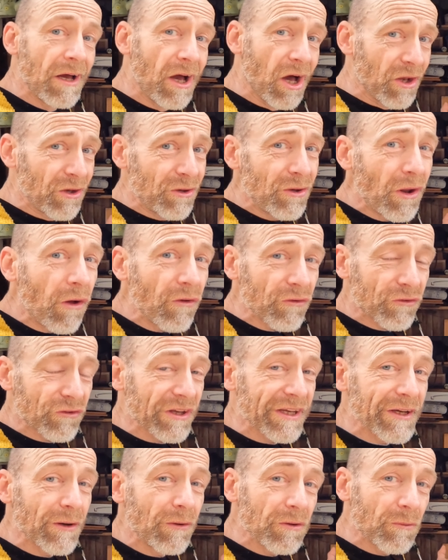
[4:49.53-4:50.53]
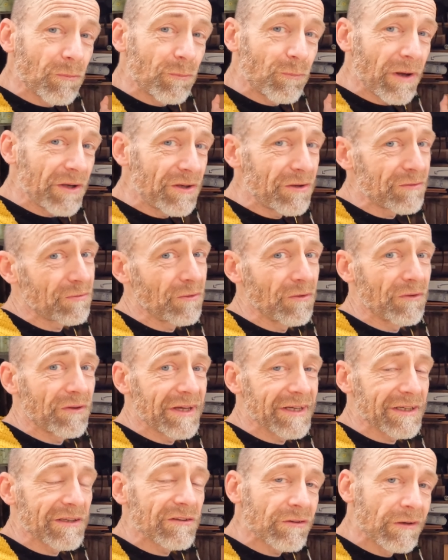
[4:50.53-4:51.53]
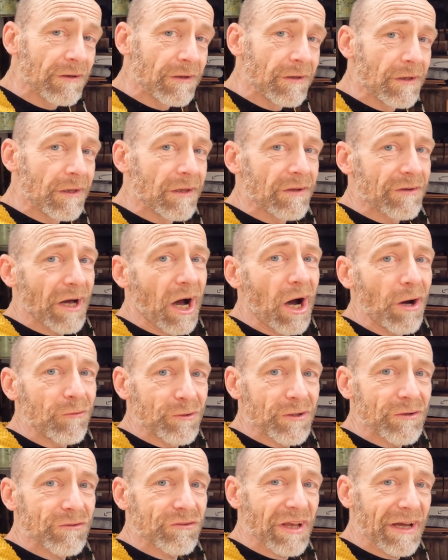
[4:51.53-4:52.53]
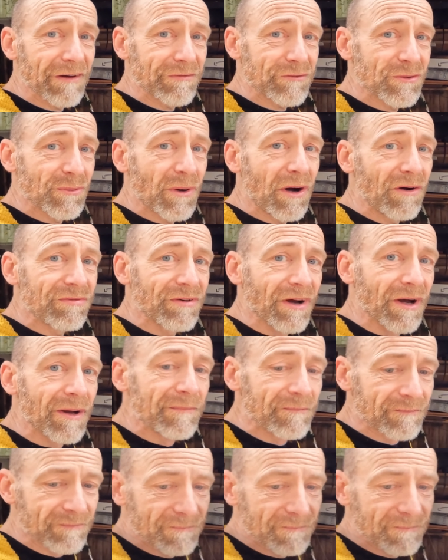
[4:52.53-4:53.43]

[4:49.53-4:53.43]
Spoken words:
and not see all the wonderful things that our routes have to offer.